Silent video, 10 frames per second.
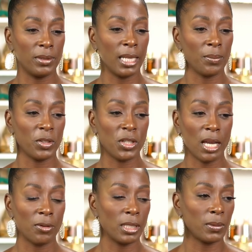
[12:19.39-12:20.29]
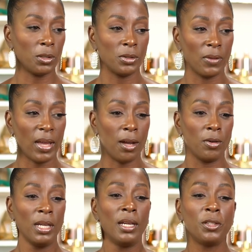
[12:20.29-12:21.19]
take my shower, take my clothes up,
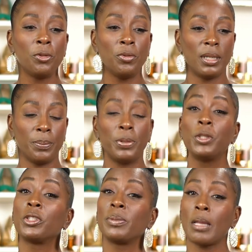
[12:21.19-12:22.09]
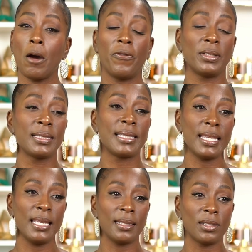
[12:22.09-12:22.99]
I'll do push-ups off of the sink.